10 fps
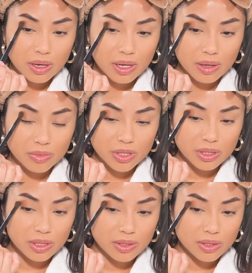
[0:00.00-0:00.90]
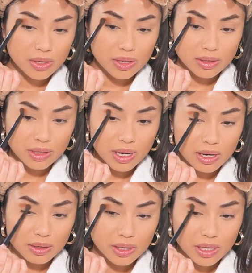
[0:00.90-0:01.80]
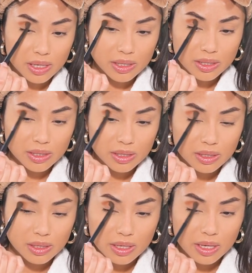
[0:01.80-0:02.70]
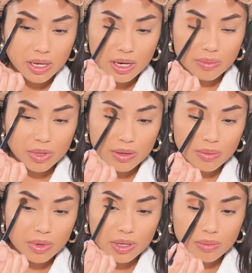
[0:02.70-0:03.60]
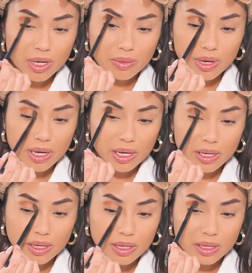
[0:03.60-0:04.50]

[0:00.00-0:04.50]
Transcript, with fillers: And I'm just gonna start on the outer edge and I'm gonna work my way